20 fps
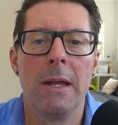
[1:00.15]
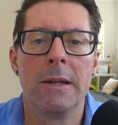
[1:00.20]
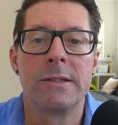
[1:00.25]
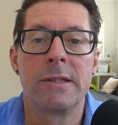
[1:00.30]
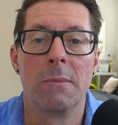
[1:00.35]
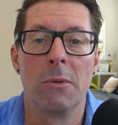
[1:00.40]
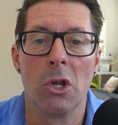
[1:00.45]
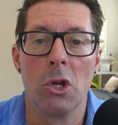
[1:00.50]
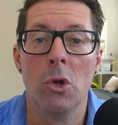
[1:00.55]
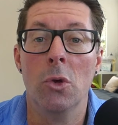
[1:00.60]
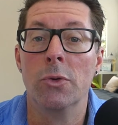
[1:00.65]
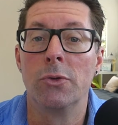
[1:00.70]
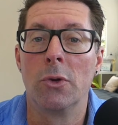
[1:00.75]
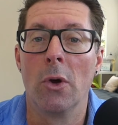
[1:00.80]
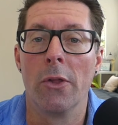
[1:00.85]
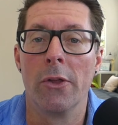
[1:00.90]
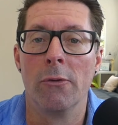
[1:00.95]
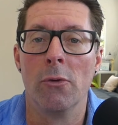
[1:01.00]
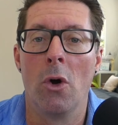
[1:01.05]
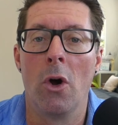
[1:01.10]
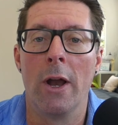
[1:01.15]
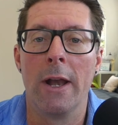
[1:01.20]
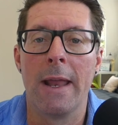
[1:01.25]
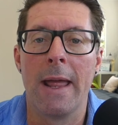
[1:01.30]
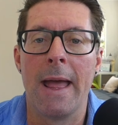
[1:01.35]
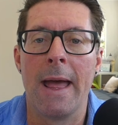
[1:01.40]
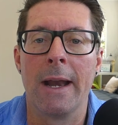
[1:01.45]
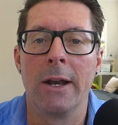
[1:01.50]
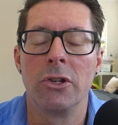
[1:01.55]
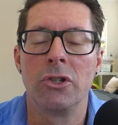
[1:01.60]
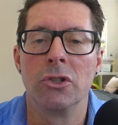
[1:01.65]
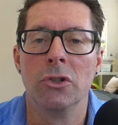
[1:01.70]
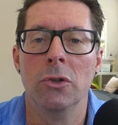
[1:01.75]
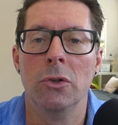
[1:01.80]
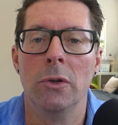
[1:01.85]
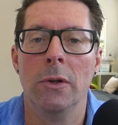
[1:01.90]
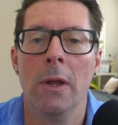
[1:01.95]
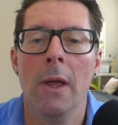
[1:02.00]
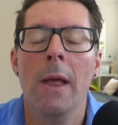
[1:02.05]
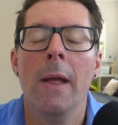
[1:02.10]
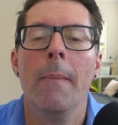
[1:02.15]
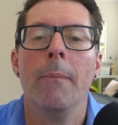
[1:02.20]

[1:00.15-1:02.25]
and somebody who's got the right attitude.